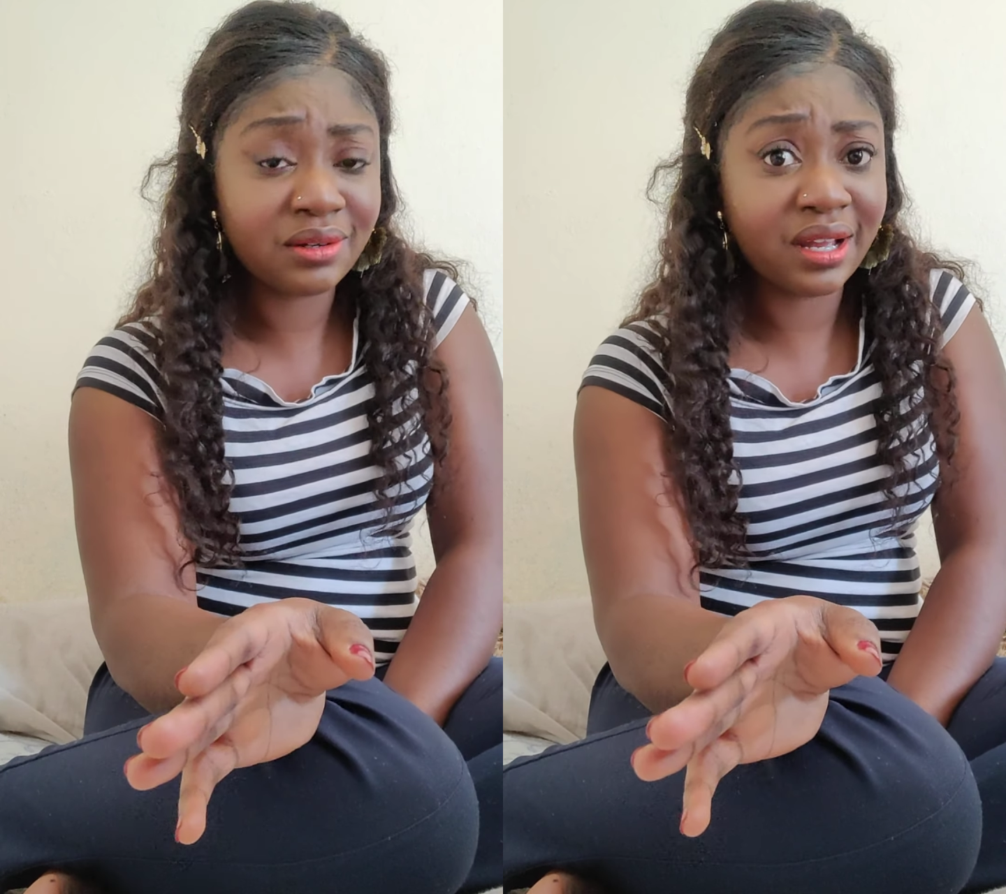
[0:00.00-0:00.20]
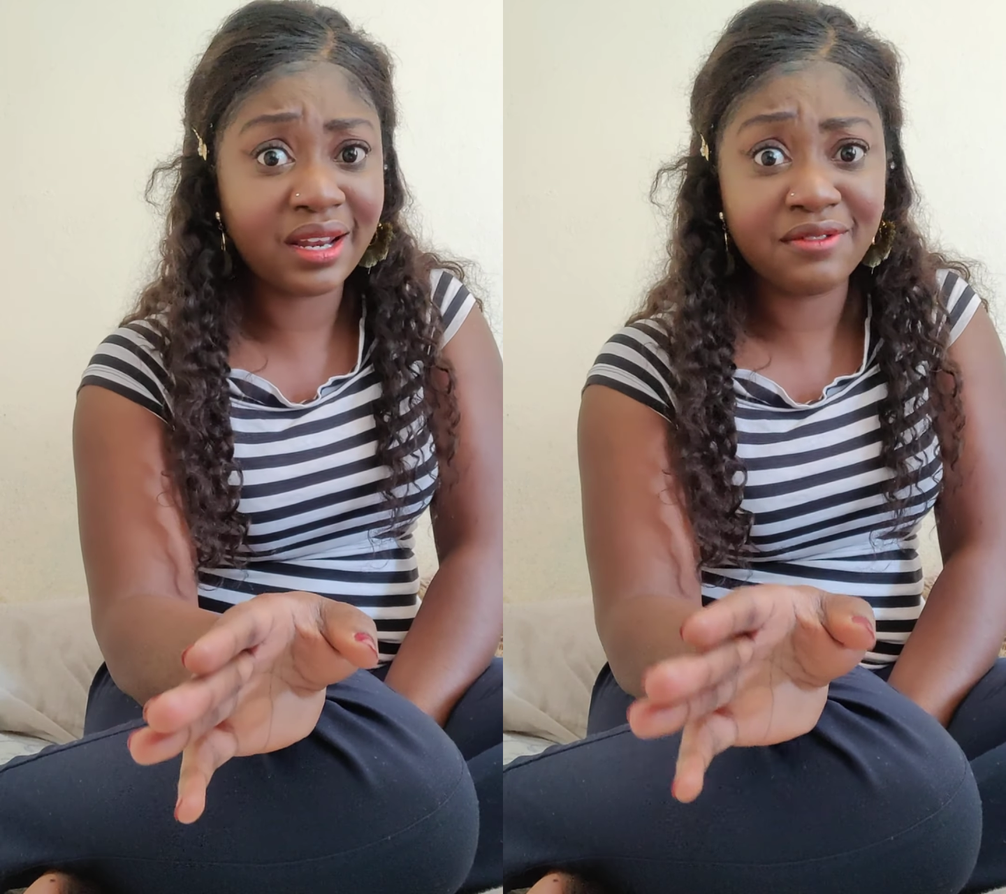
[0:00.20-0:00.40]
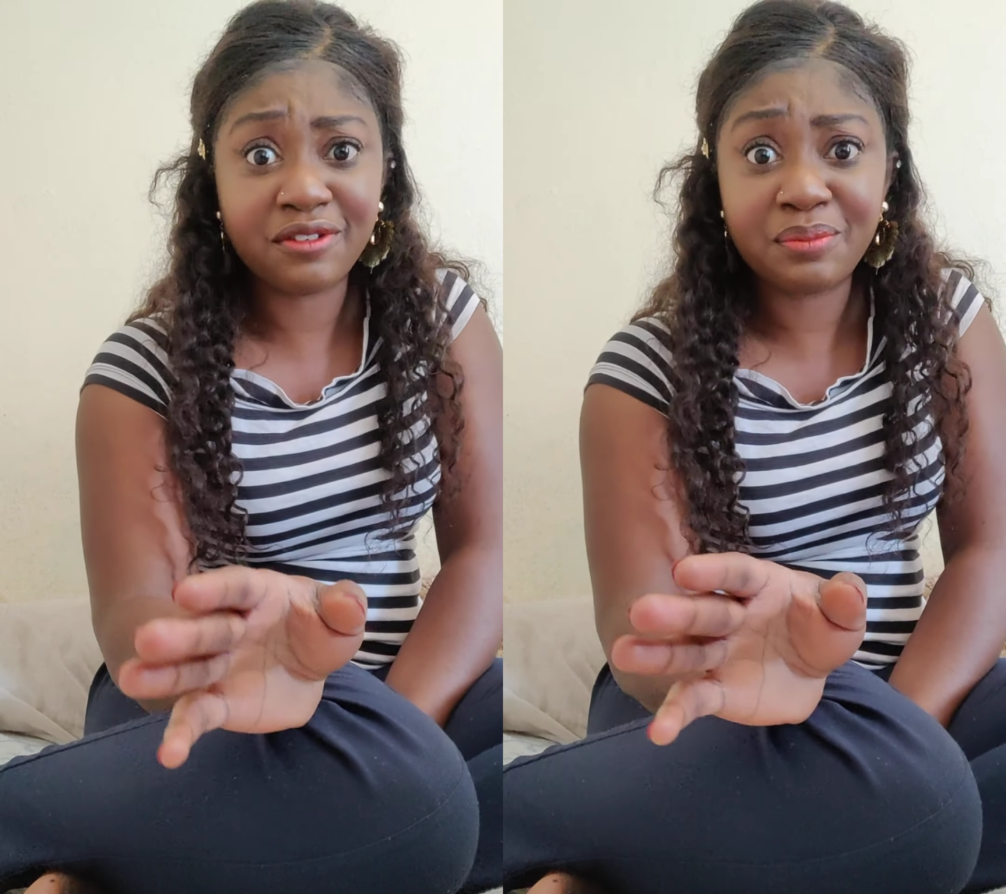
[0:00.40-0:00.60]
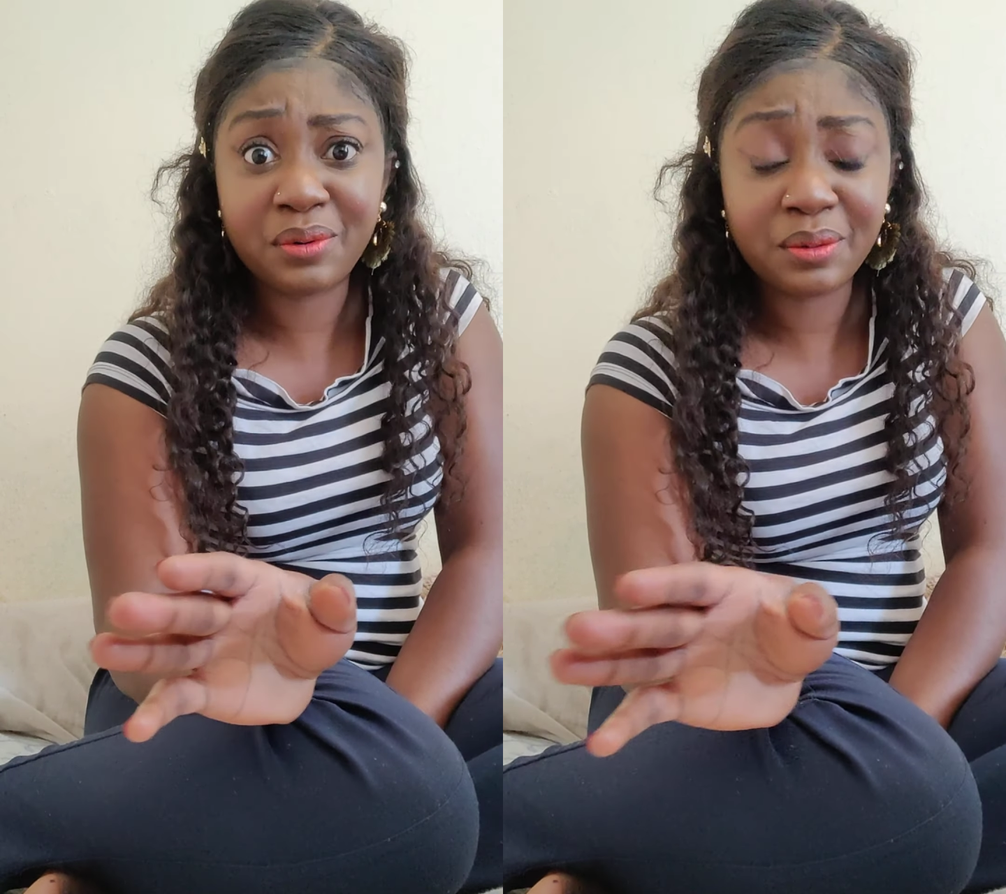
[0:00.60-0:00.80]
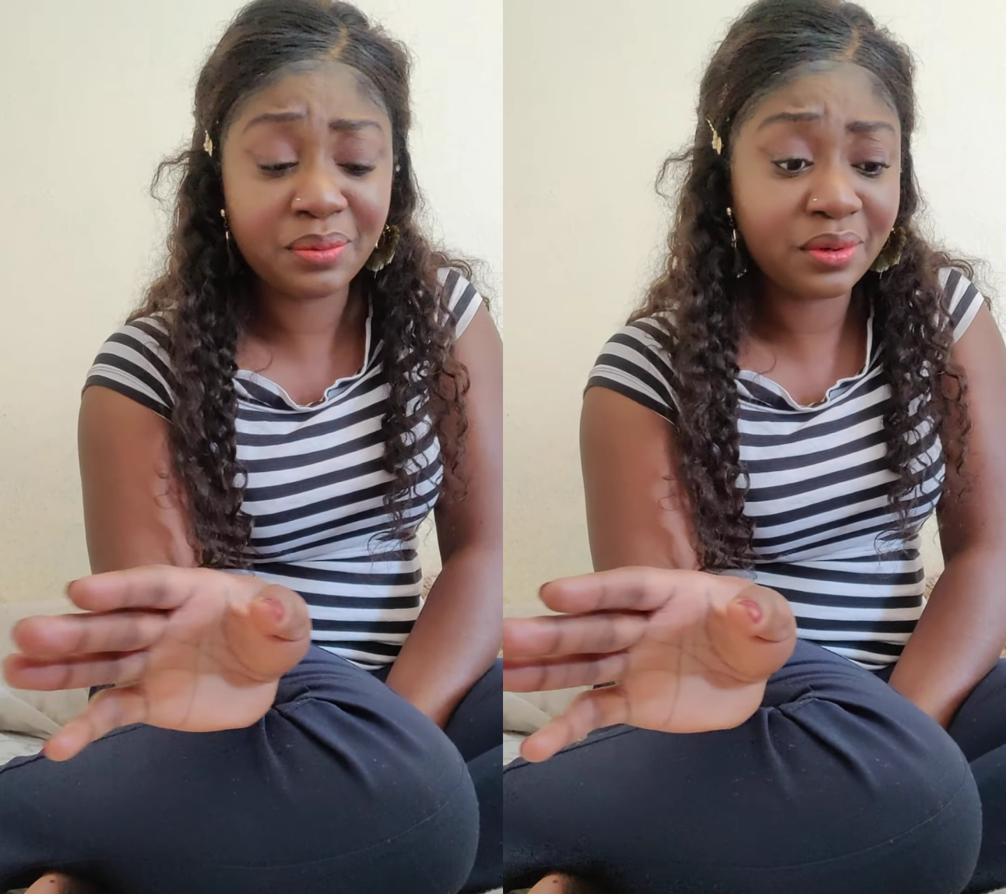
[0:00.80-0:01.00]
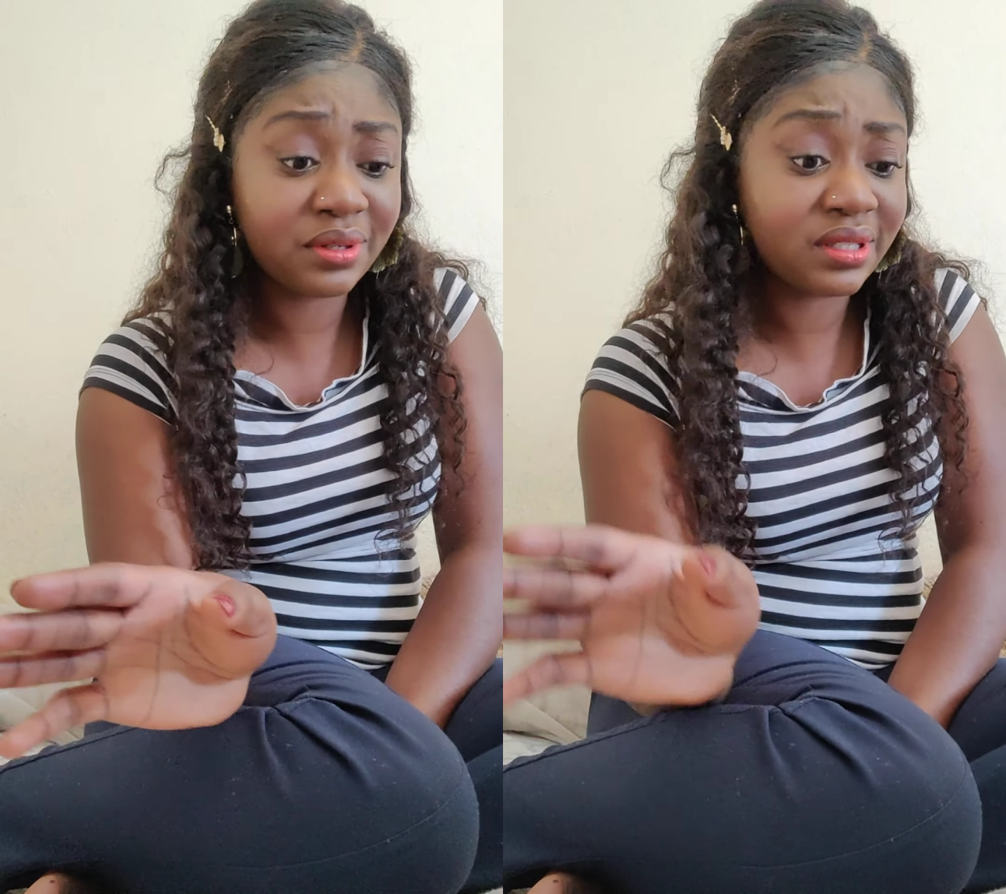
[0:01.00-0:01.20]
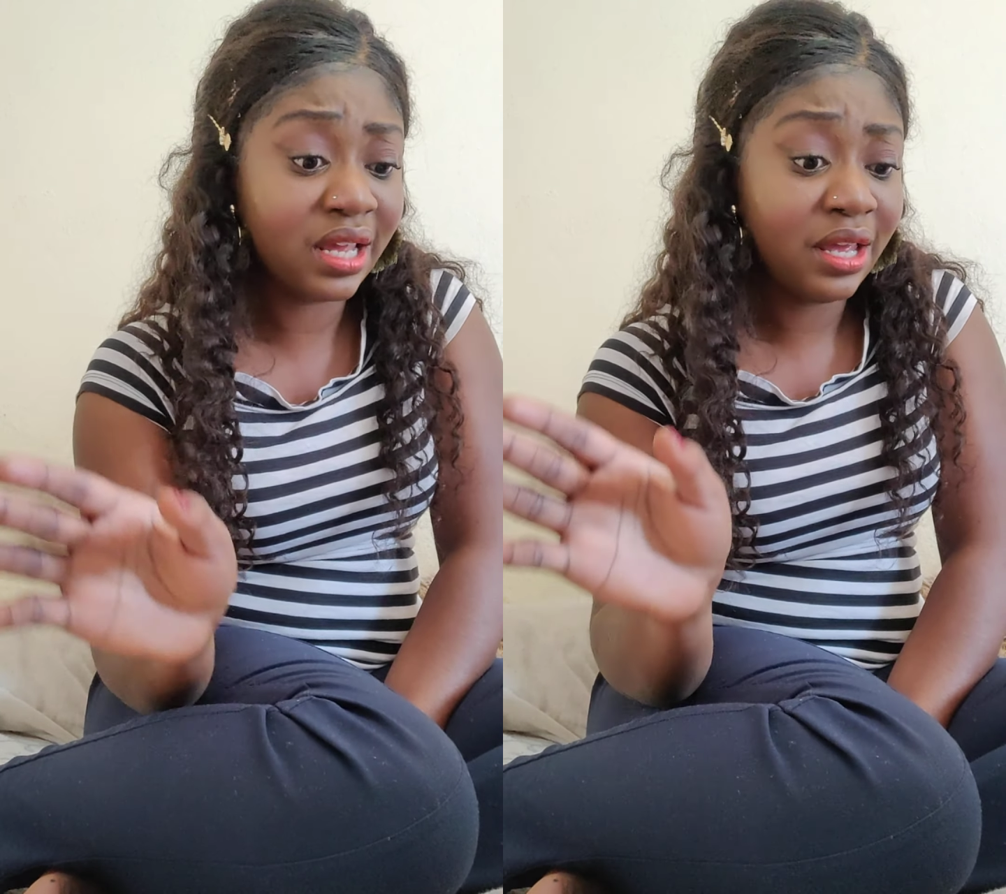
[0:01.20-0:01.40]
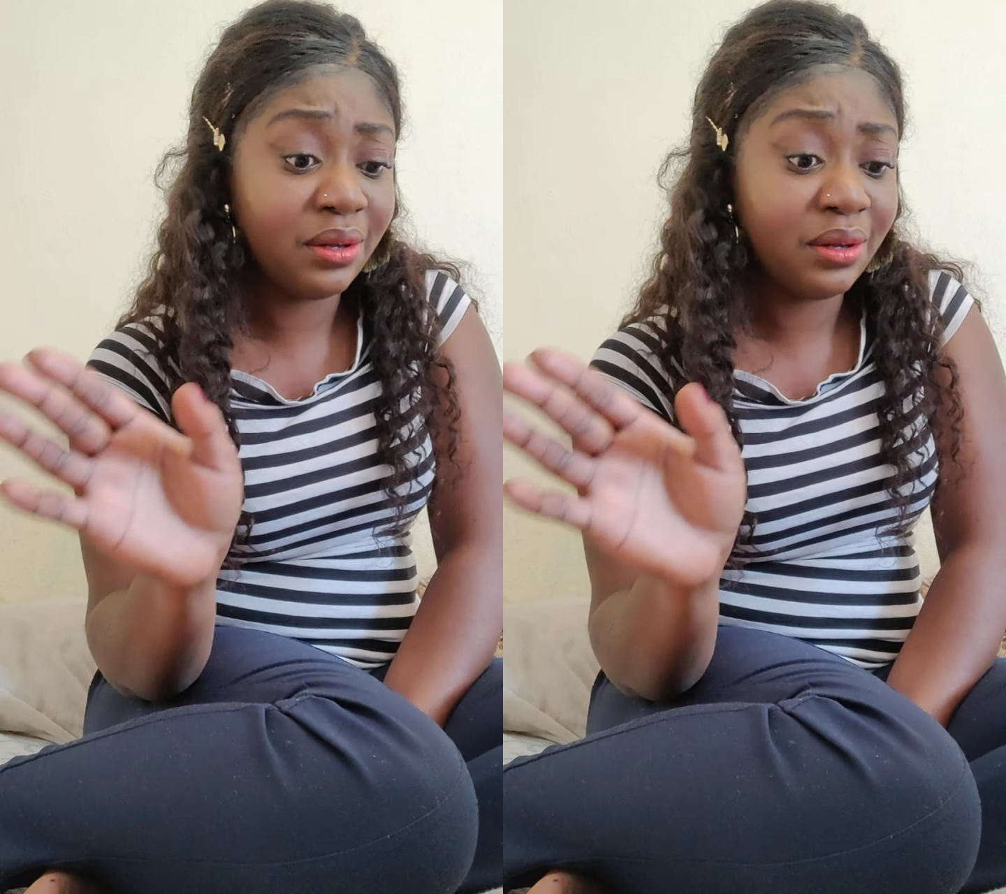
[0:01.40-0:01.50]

you can have of purpose,